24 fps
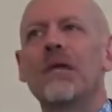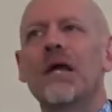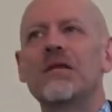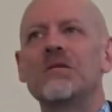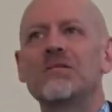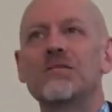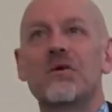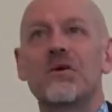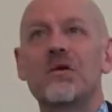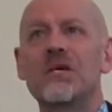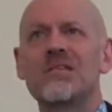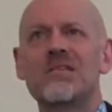
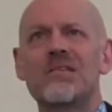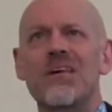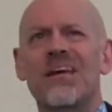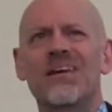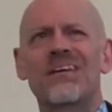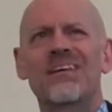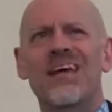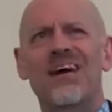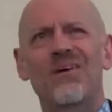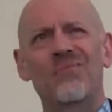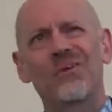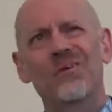And so he's
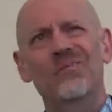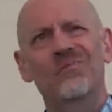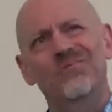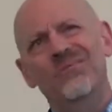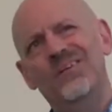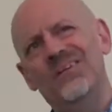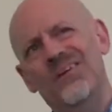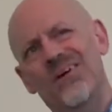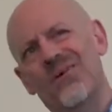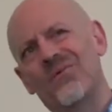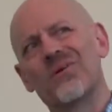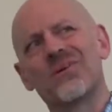like, yeah, we
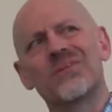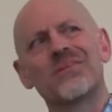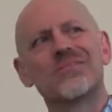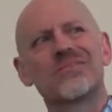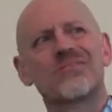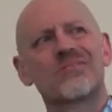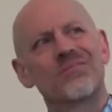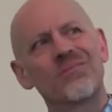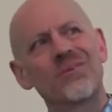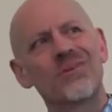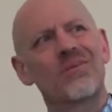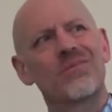know what
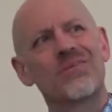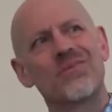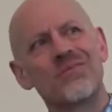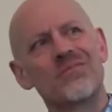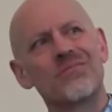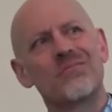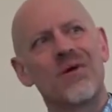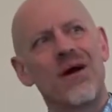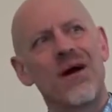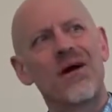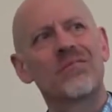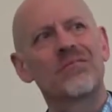it's
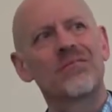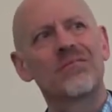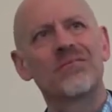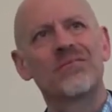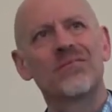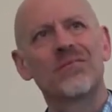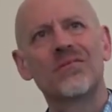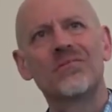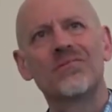about.